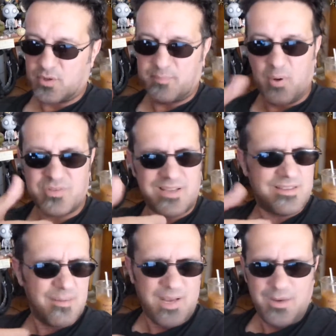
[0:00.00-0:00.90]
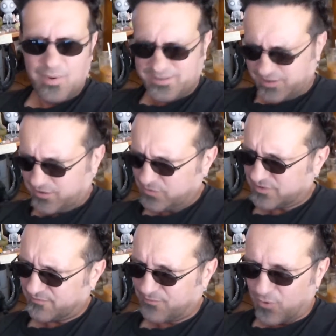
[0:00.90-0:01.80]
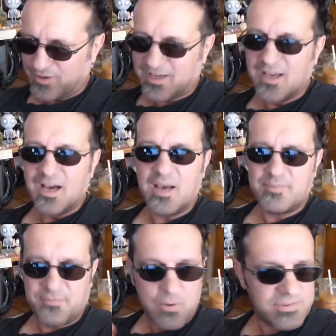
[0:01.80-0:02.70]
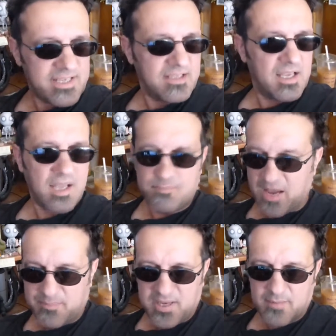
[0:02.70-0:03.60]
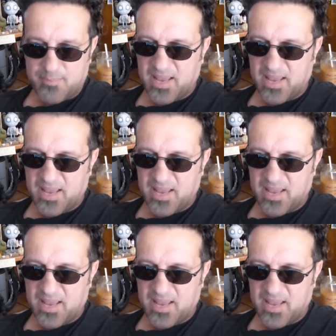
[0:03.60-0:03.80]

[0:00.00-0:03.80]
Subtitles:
or an opposing thumb anyways to use a fork. If I was eating like I'd be in my